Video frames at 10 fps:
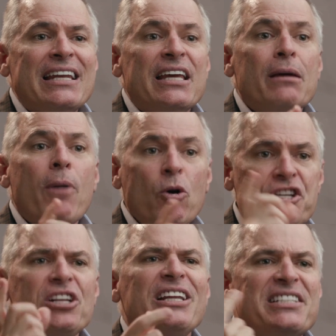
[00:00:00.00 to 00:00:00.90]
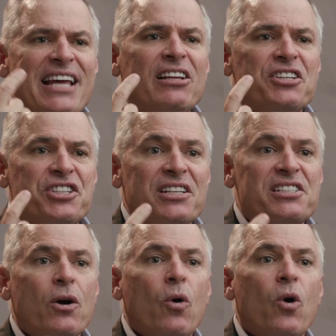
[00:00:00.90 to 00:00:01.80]
in emotional
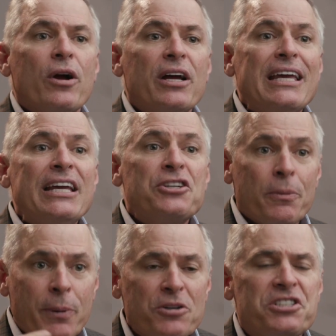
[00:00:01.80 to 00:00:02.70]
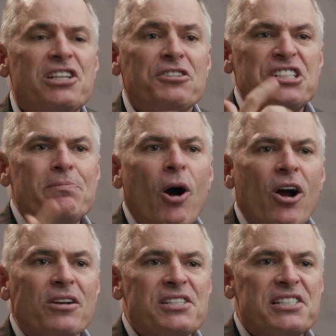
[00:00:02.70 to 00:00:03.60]
intelligence or interpersonal
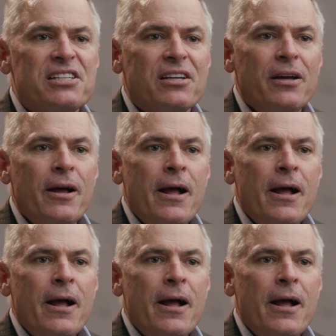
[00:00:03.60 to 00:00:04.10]
smarts,